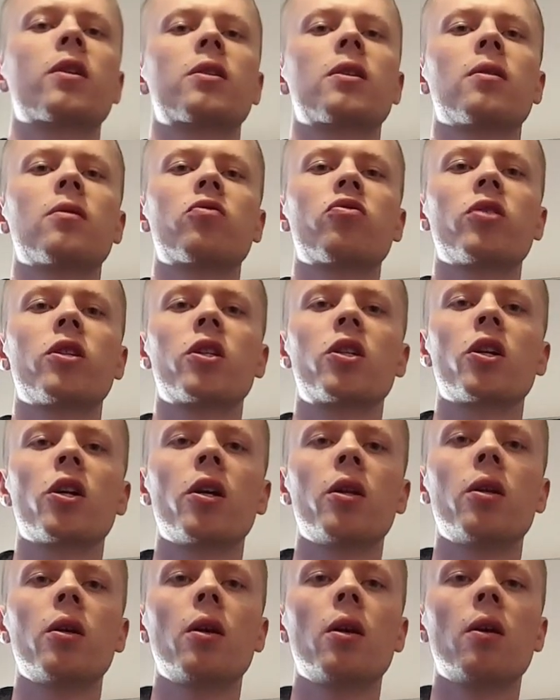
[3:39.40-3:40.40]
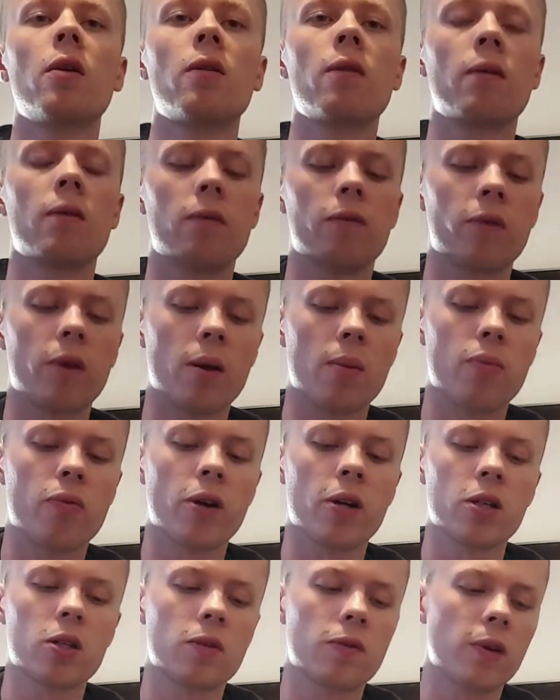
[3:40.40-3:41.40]
it sounds really good. Very
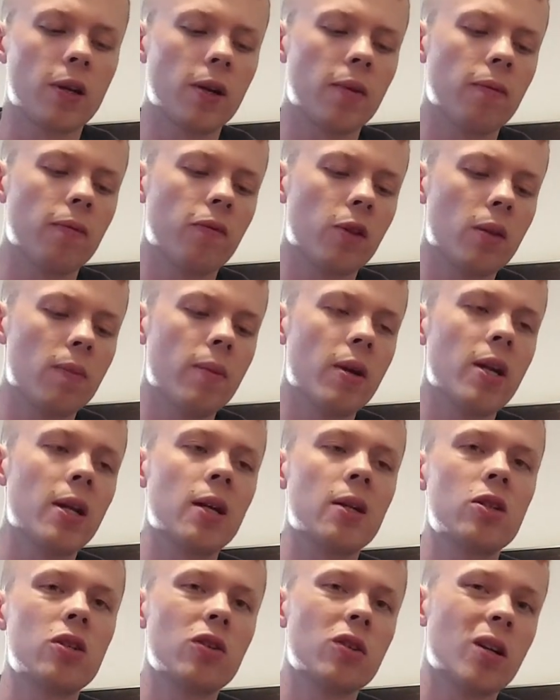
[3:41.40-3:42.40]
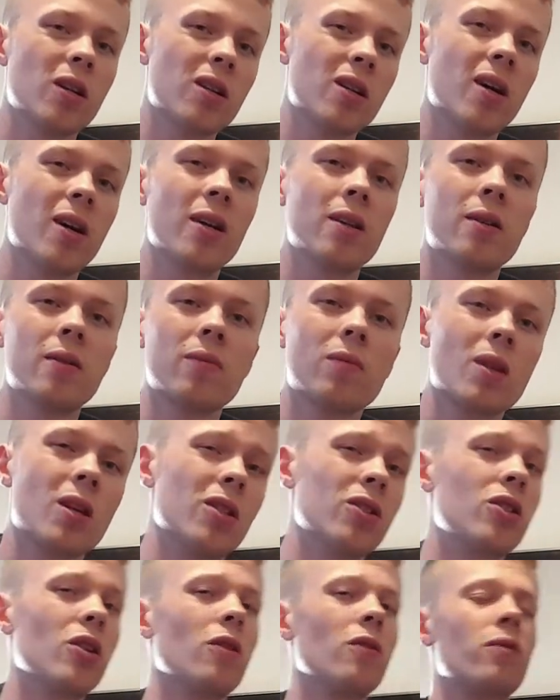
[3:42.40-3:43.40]
impressed with it. For the money, $299, I
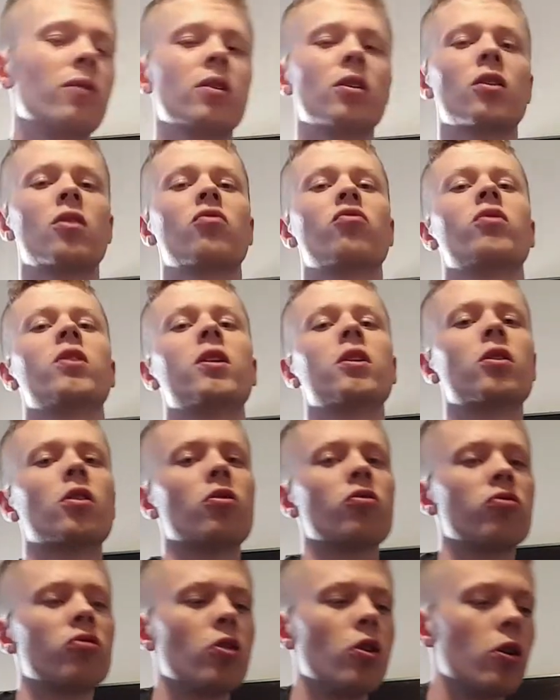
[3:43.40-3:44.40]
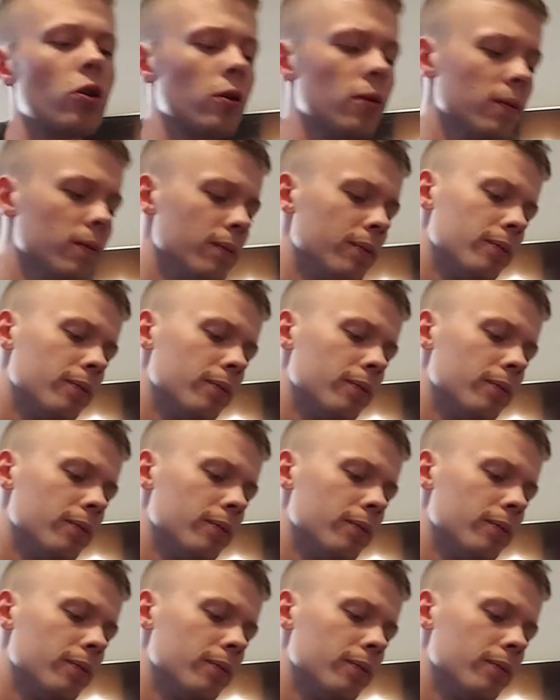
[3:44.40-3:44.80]
don't think you can really go wrong.